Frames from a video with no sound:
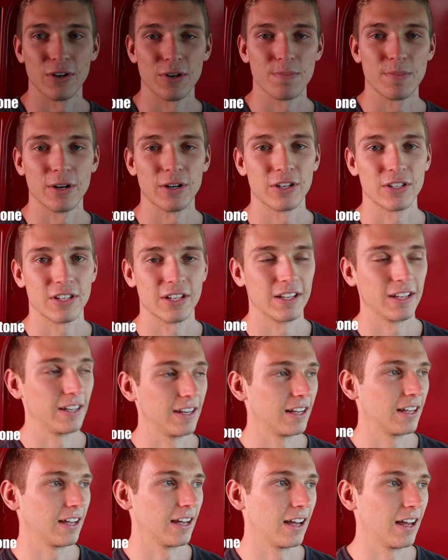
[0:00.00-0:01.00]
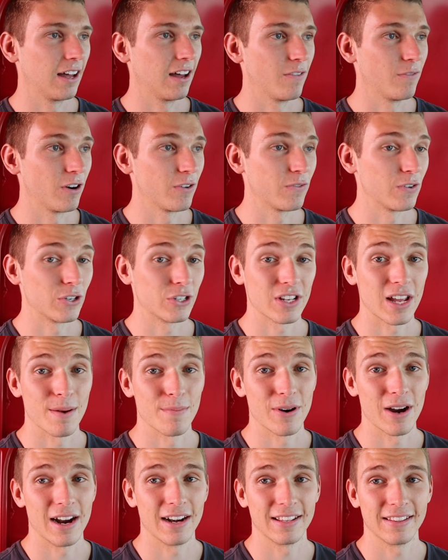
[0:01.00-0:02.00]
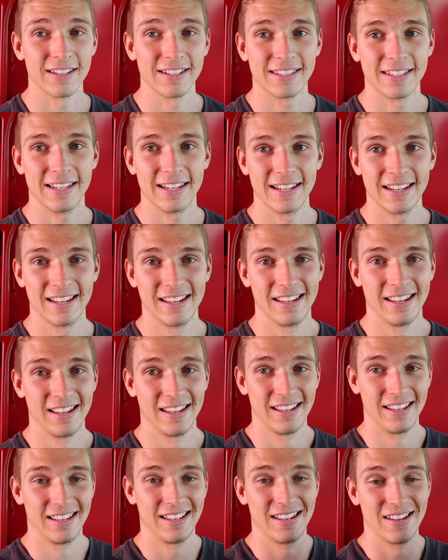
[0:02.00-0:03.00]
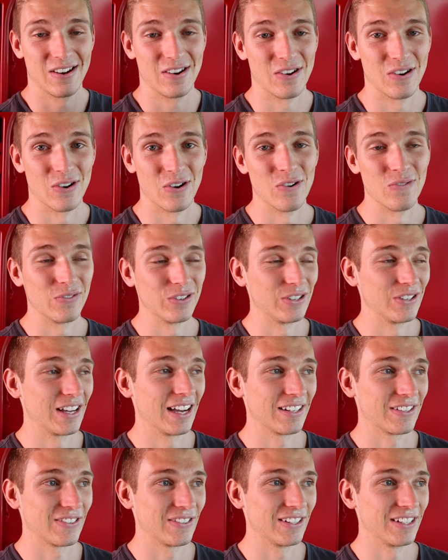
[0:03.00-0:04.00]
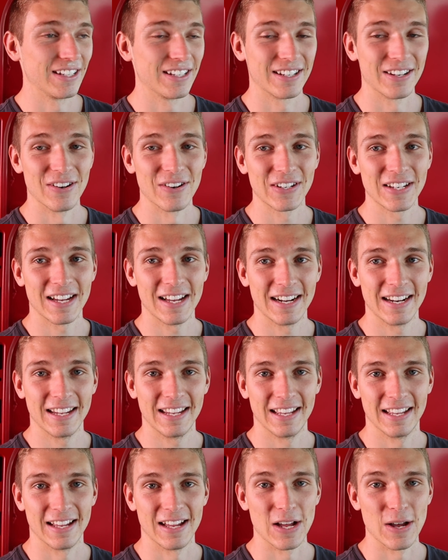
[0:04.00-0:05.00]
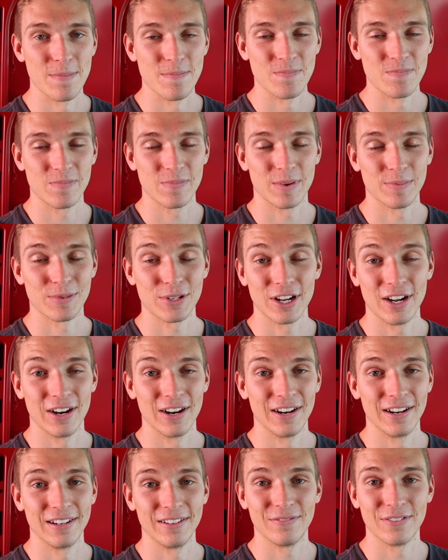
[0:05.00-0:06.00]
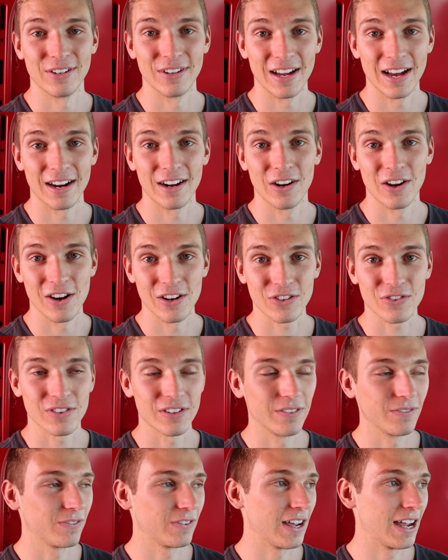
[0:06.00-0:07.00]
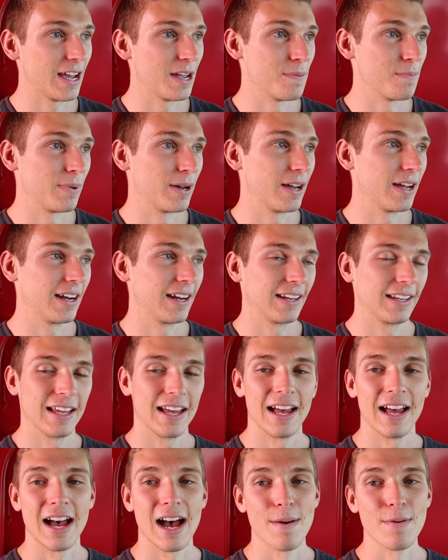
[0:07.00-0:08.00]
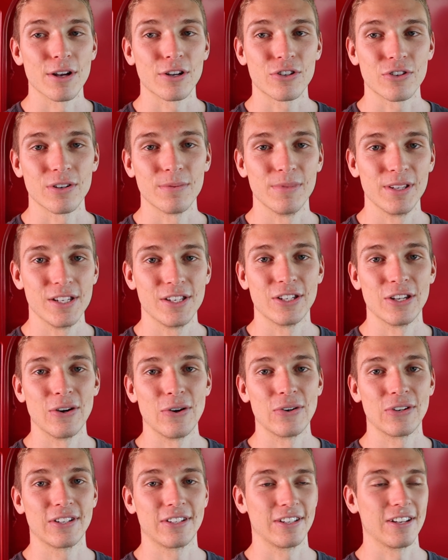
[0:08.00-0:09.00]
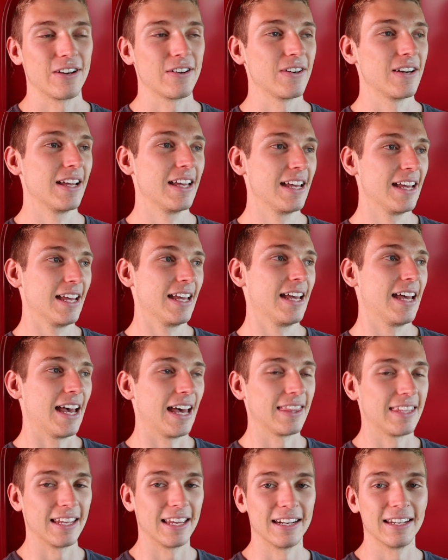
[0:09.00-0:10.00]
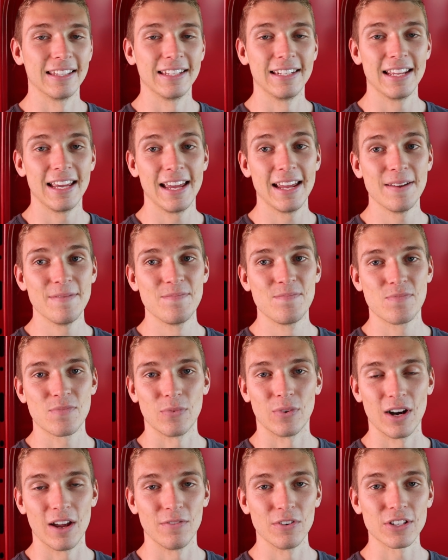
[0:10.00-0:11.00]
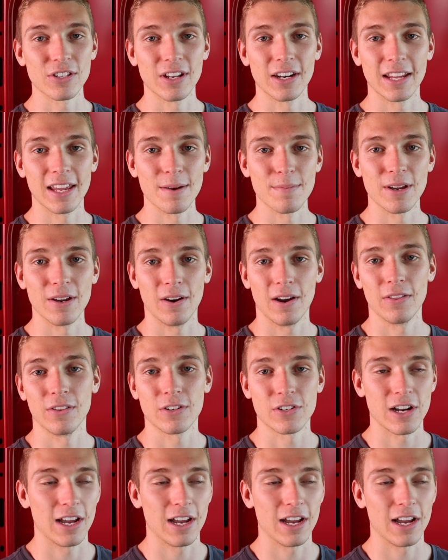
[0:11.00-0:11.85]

third person of our first time riding this thing. Hopefully you guys are really stoked on it. Sorry if you're not an Austrian fan, but I'm extremely stoked. So at the end of the day, whatever's going to get me around the